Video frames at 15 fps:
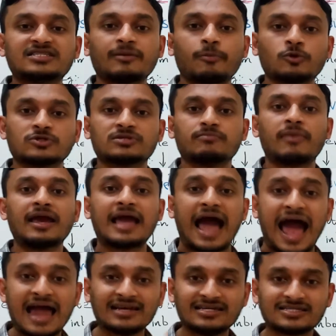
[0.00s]
Suppose my
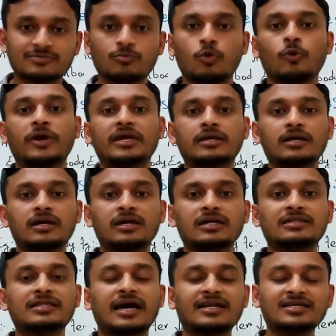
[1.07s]
hand is moving,
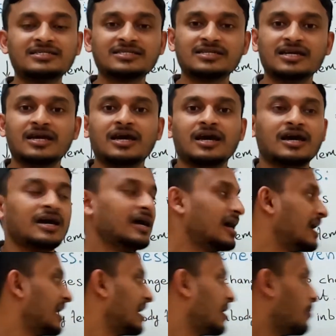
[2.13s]
that is
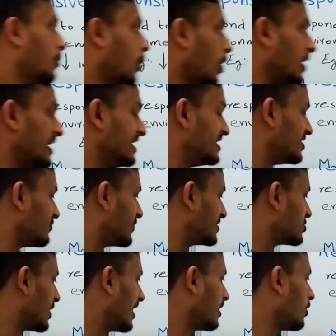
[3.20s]
more
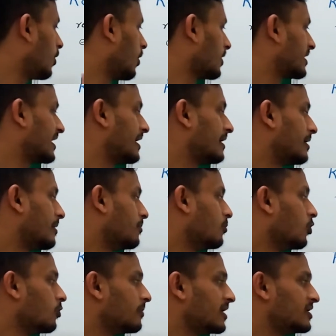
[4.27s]
individual organ,
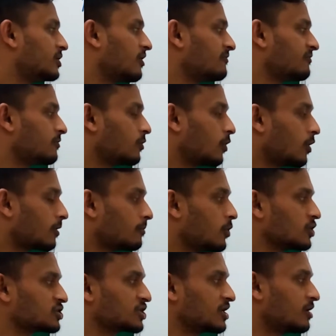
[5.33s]
movement of or
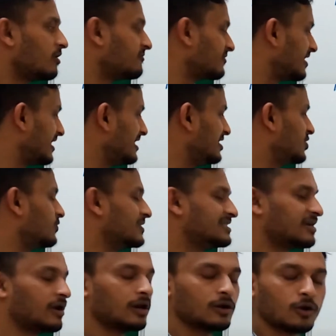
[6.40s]
motion of
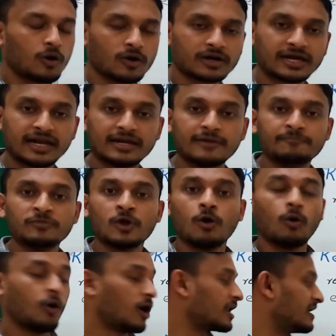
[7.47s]
individual organ,
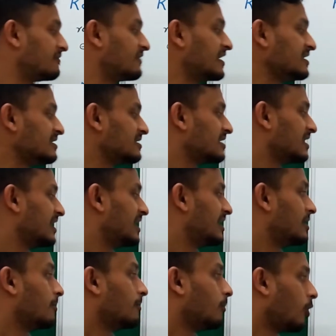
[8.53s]
or even
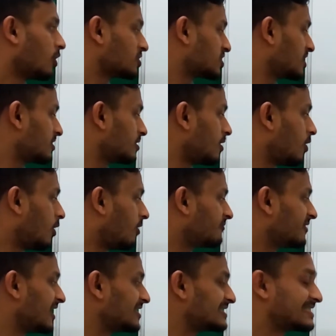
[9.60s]
motion
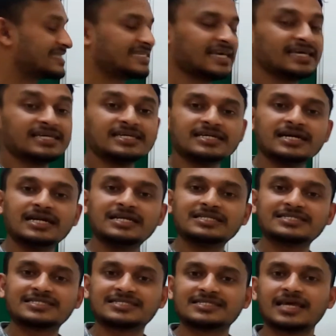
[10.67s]
of a
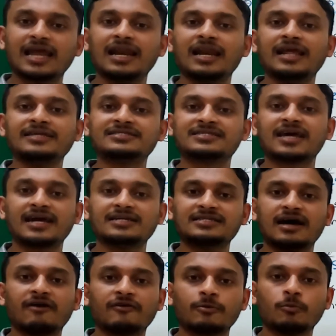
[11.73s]
single cell
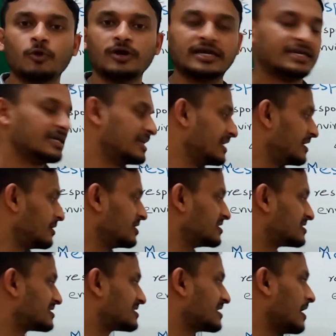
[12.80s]
inside our body.
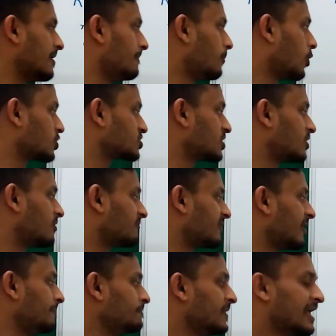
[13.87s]
It's a motion of
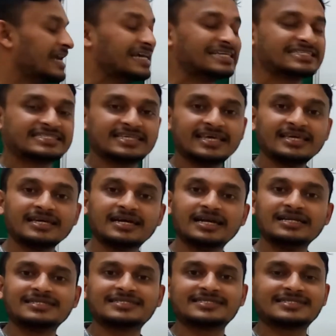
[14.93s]
a
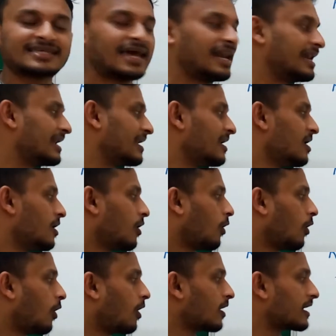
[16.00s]
single cell,
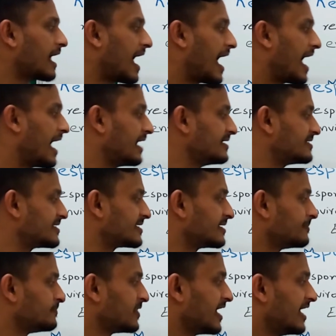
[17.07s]
or
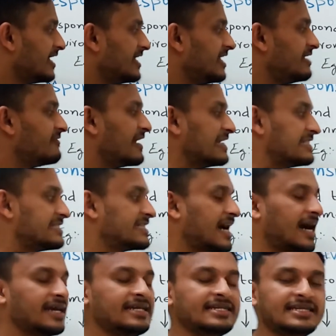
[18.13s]
and even
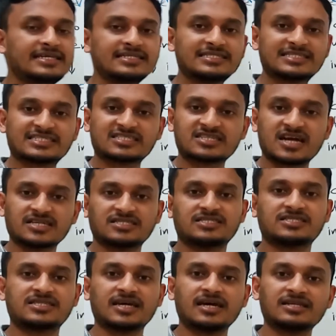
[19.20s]
tiny
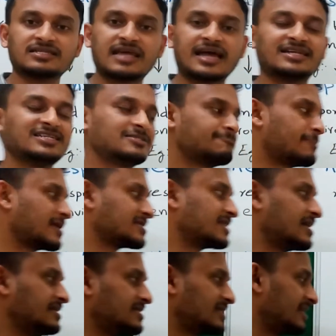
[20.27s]
structure that is
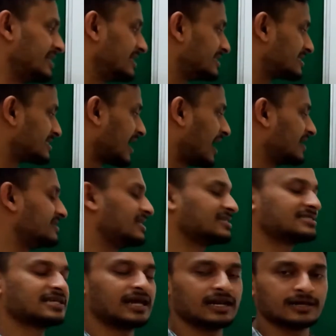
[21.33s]
present inside the
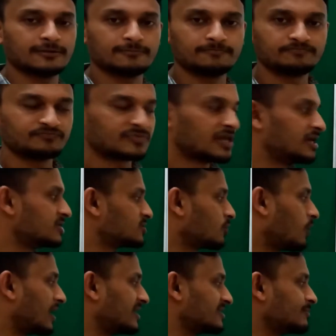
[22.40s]
cell.
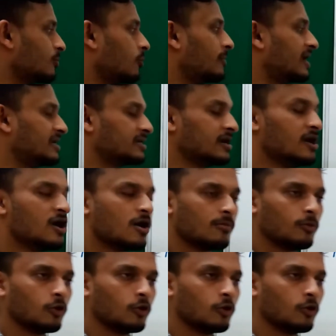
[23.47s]
So what is movement?